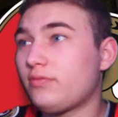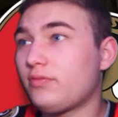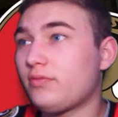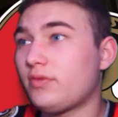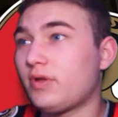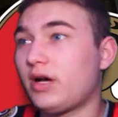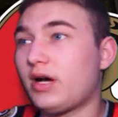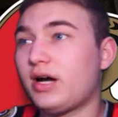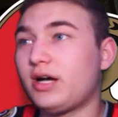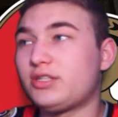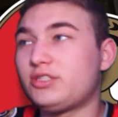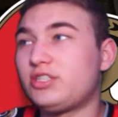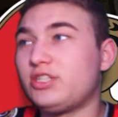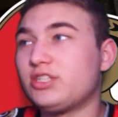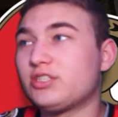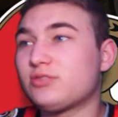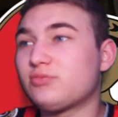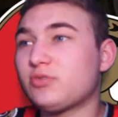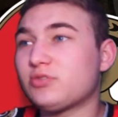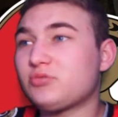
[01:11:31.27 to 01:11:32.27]
Ah,
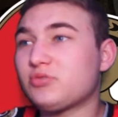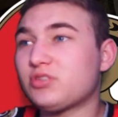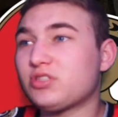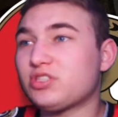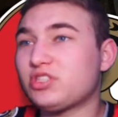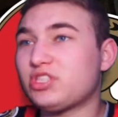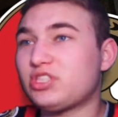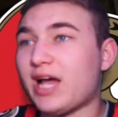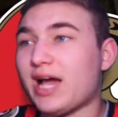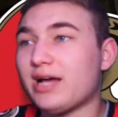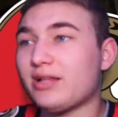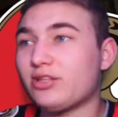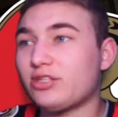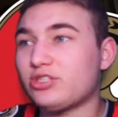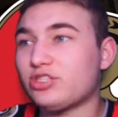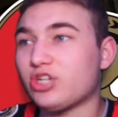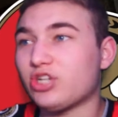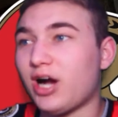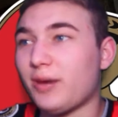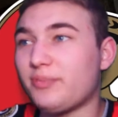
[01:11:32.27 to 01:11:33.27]
jeez, what's with the
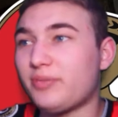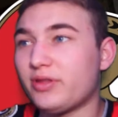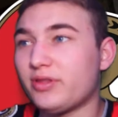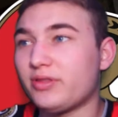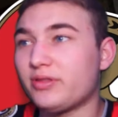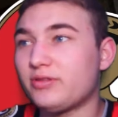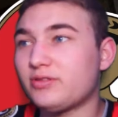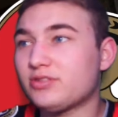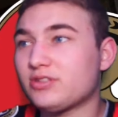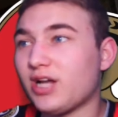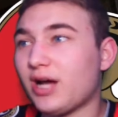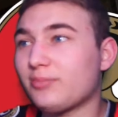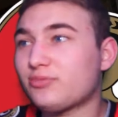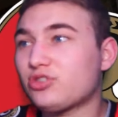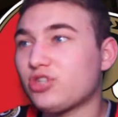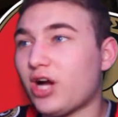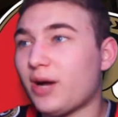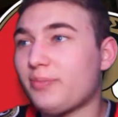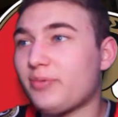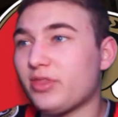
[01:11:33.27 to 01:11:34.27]
chopping? Stop
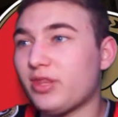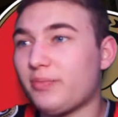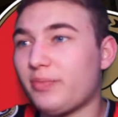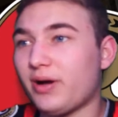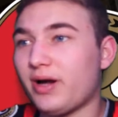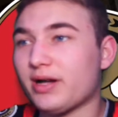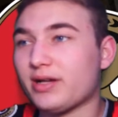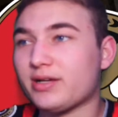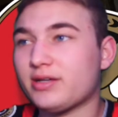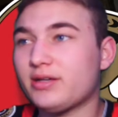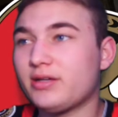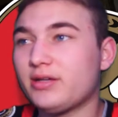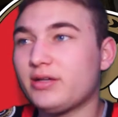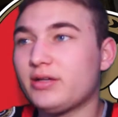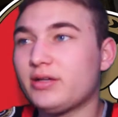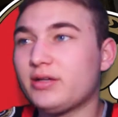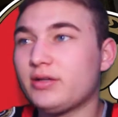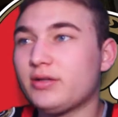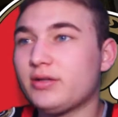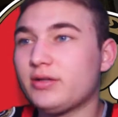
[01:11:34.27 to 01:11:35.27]
chopping the puck.
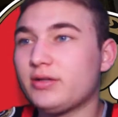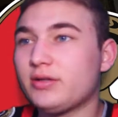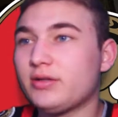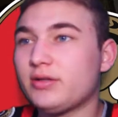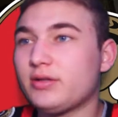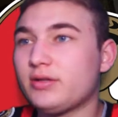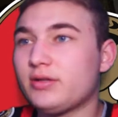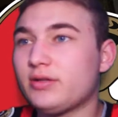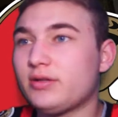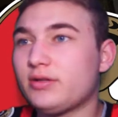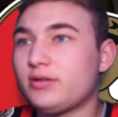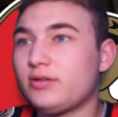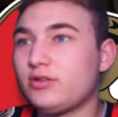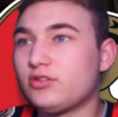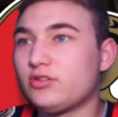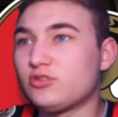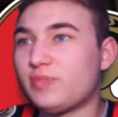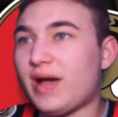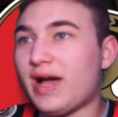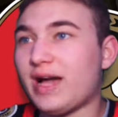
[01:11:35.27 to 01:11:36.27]

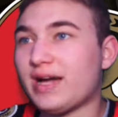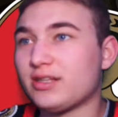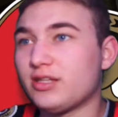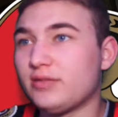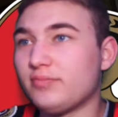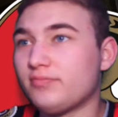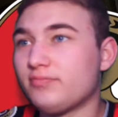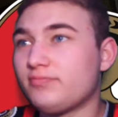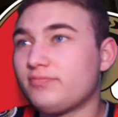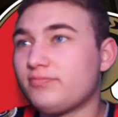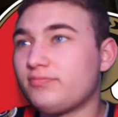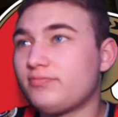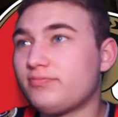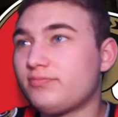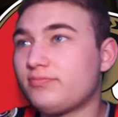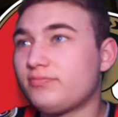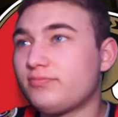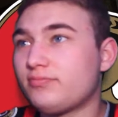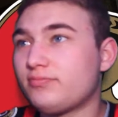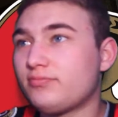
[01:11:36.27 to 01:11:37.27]
Here's Backlund.
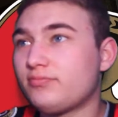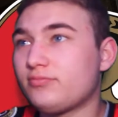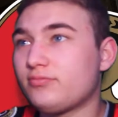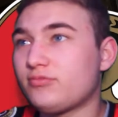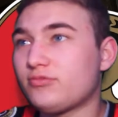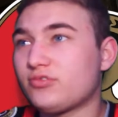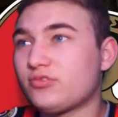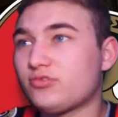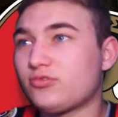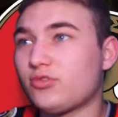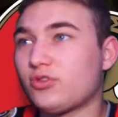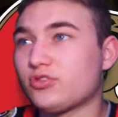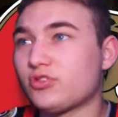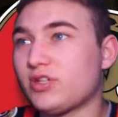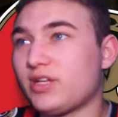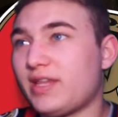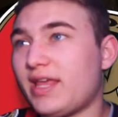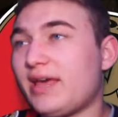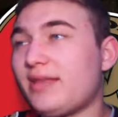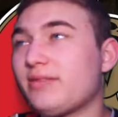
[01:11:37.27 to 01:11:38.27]
Throws it
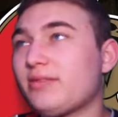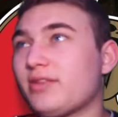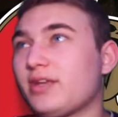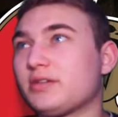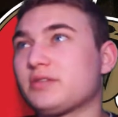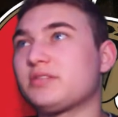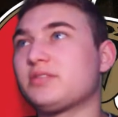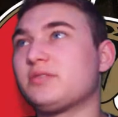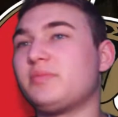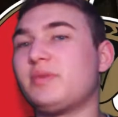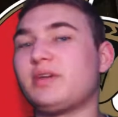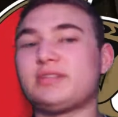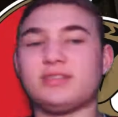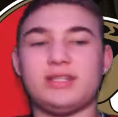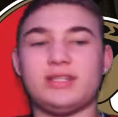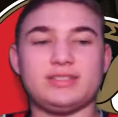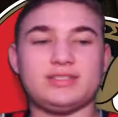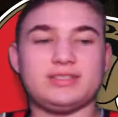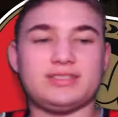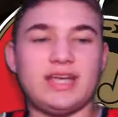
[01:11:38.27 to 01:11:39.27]
on net. Makes a
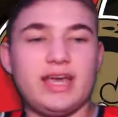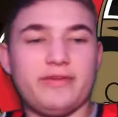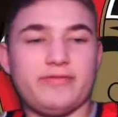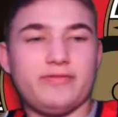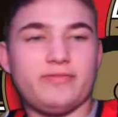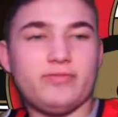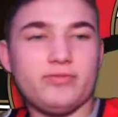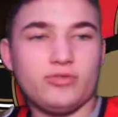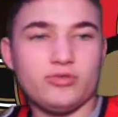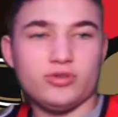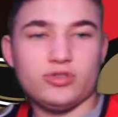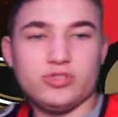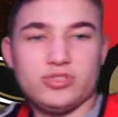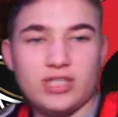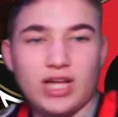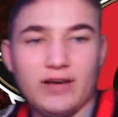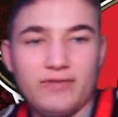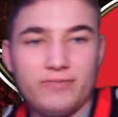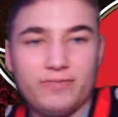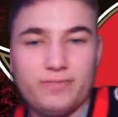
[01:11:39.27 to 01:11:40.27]
nice save. Good
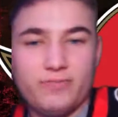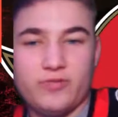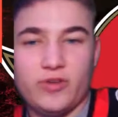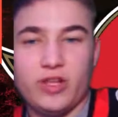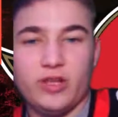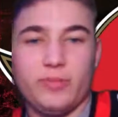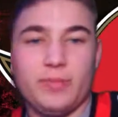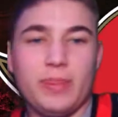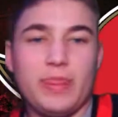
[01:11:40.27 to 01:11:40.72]
stuff, Phil.